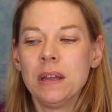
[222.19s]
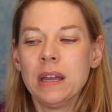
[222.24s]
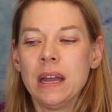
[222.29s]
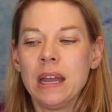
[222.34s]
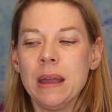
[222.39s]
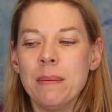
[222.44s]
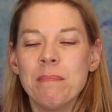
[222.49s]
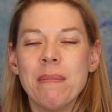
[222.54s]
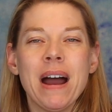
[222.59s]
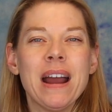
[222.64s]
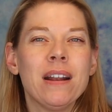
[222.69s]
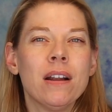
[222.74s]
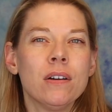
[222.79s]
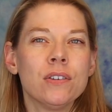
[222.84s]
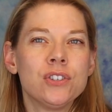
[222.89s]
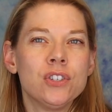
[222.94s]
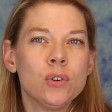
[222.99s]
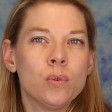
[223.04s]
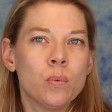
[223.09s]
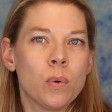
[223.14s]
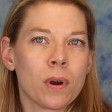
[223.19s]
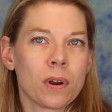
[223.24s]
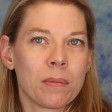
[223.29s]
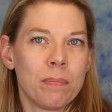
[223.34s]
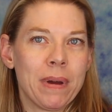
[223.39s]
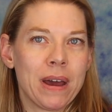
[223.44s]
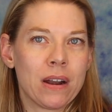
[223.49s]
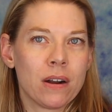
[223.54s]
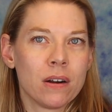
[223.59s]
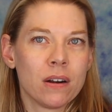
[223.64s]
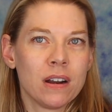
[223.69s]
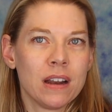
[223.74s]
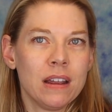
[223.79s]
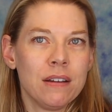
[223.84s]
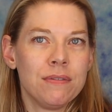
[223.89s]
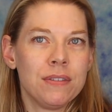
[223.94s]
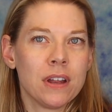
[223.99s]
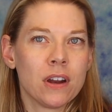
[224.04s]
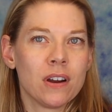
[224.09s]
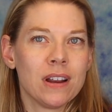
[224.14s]
It might also work better
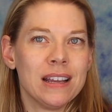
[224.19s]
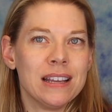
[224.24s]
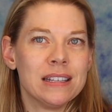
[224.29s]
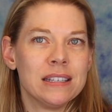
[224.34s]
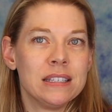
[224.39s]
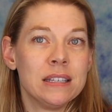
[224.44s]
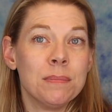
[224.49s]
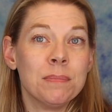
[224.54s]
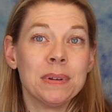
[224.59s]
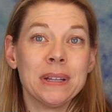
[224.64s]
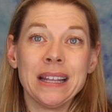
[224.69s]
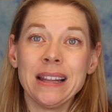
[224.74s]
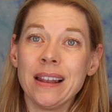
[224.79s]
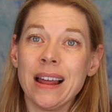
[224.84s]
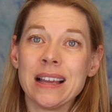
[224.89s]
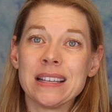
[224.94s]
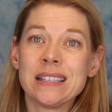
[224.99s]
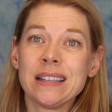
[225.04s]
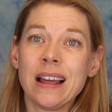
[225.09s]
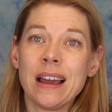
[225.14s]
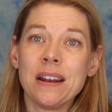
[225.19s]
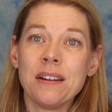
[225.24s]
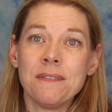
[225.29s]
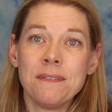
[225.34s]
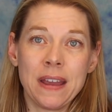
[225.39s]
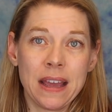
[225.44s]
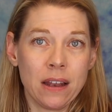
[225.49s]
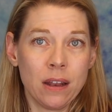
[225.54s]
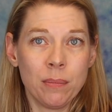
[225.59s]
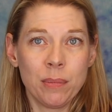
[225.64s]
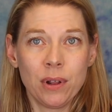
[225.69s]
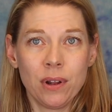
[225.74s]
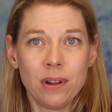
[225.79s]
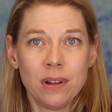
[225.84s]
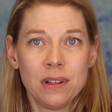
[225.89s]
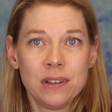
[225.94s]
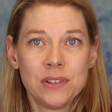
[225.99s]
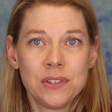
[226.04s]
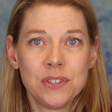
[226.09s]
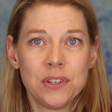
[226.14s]
if there is simply less light
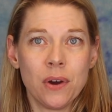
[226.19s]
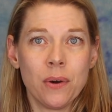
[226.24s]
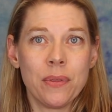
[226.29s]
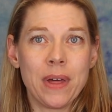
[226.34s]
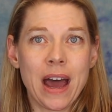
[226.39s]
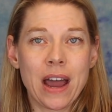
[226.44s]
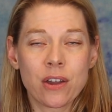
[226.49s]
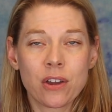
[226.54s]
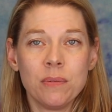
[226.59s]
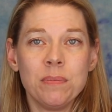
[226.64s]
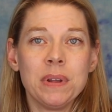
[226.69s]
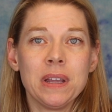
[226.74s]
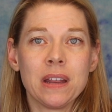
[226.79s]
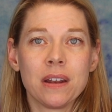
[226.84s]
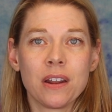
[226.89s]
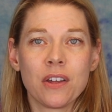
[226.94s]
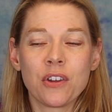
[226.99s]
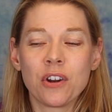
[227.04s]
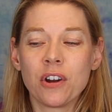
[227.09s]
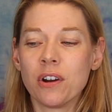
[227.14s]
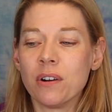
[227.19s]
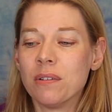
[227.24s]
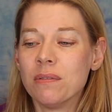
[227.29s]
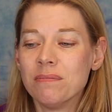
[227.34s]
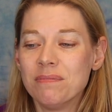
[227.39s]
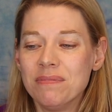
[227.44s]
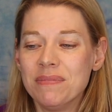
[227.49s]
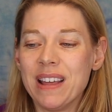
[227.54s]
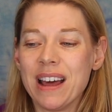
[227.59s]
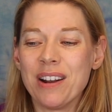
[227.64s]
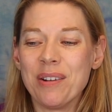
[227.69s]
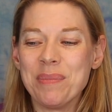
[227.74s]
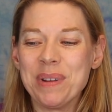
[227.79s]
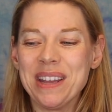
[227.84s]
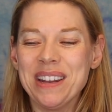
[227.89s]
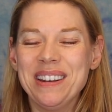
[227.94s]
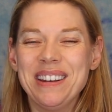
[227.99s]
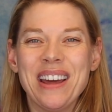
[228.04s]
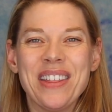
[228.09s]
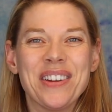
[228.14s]
available. So that'll be another
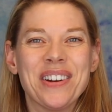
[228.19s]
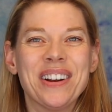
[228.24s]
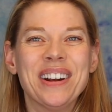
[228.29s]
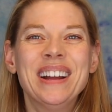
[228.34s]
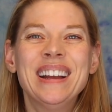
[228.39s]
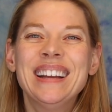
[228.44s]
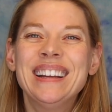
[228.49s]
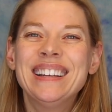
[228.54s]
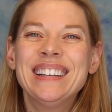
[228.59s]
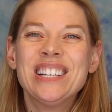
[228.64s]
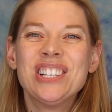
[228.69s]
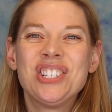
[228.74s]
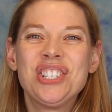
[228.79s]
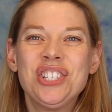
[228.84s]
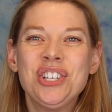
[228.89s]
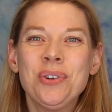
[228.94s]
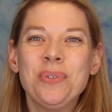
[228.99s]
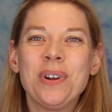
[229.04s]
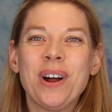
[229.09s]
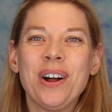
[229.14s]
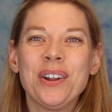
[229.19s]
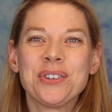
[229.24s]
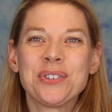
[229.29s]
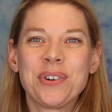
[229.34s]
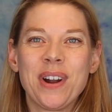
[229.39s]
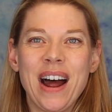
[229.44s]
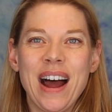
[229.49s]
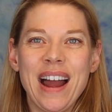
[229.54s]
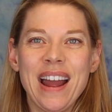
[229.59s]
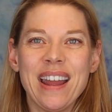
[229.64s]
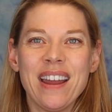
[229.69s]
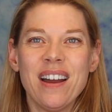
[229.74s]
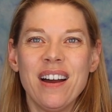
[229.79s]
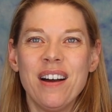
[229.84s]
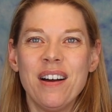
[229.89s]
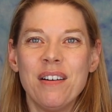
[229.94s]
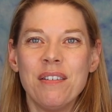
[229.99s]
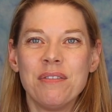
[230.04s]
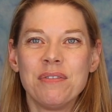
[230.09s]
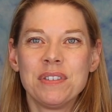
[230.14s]
shoot I'll try,
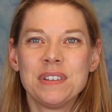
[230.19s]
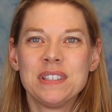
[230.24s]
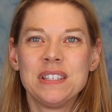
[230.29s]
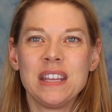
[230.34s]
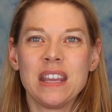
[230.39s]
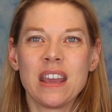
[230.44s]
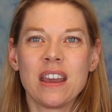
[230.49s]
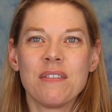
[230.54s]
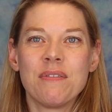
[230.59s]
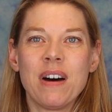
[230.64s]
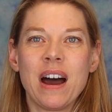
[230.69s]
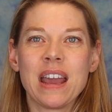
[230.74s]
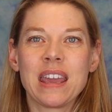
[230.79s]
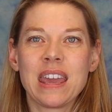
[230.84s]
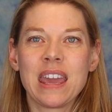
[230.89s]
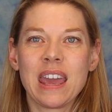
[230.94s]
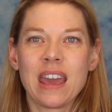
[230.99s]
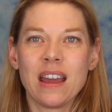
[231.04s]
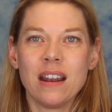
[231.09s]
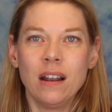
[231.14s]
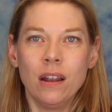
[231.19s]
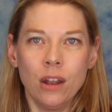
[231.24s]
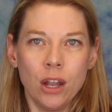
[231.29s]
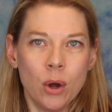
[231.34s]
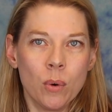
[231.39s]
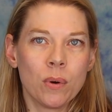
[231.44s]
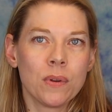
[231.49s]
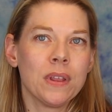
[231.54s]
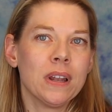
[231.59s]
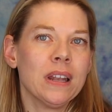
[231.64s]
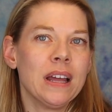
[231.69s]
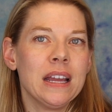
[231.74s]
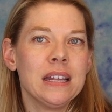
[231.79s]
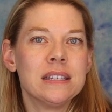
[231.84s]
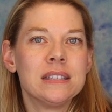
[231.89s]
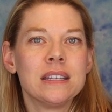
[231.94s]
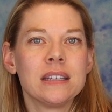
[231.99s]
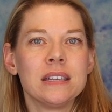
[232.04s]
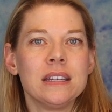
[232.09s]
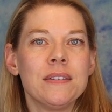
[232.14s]
of seeing if I can lower the light
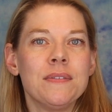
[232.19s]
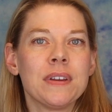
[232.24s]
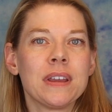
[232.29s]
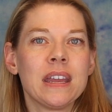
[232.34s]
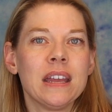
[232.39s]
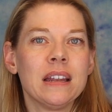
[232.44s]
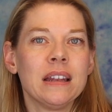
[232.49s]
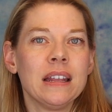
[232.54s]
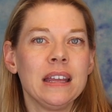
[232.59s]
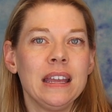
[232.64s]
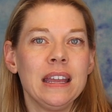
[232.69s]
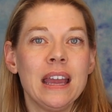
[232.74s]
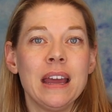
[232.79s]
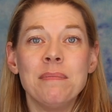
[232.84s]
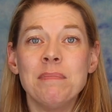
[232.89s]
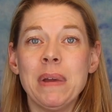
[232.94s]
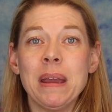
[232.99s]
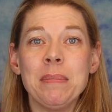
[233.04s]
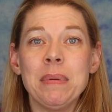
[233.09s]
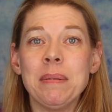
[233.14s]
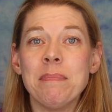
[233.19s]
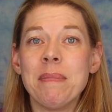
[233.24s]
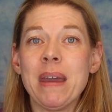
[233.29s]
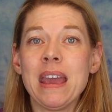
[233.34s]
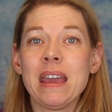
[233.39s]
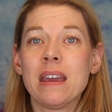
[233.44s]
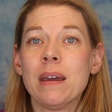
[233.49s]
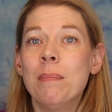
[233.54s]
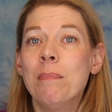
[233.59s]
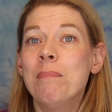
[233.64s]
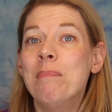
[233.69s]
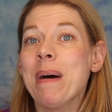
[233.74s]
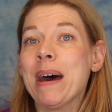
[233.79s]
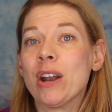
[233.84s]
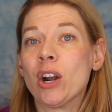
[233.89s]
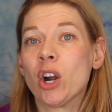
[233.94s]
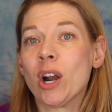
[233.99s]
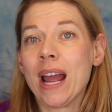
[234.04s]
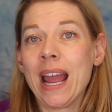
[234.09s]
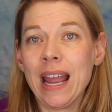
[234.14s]
significantly and maybe make
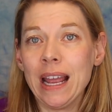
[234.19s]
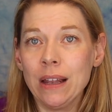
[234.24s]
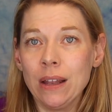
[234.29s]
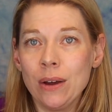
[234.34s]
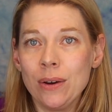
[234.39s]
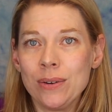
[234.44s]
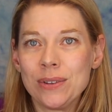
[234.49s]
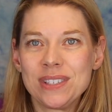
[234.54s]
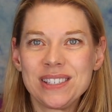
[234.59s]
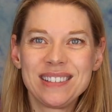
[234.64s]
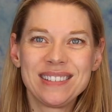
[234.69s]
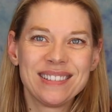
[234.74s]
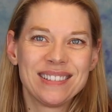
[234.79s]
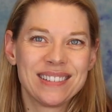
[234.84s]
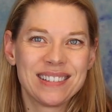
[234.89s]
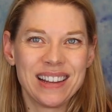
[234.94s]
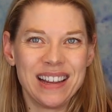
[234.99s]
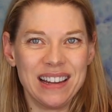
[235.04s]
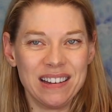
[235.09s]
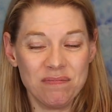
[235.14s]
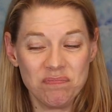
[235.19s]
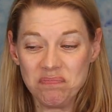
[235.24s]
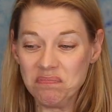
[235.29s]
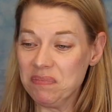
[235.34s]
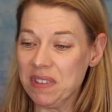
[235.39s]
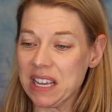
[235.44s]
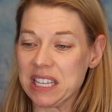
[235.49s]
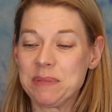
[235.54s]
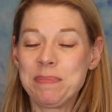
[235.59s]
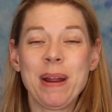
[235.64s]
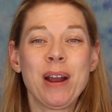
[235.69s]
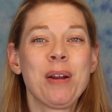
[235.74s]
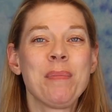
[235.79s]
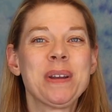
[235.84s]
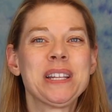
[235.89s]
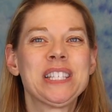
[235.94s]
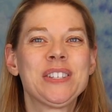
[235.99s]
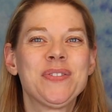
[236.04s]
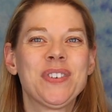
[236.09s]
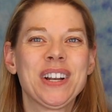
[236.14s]
better halos. So
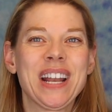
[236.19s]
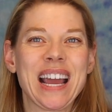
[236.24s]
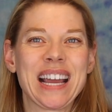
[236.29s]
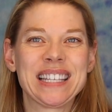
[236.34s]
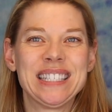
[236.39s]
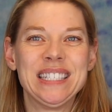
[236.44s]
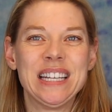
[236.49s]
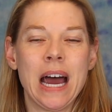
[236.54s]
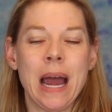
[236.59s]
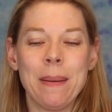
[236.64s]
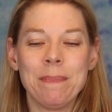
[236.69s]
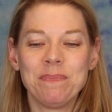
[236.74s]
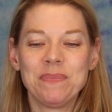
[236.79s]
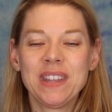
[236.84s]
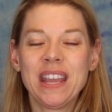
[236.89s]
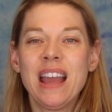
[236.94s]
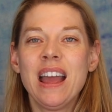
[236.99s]
experiments for next time.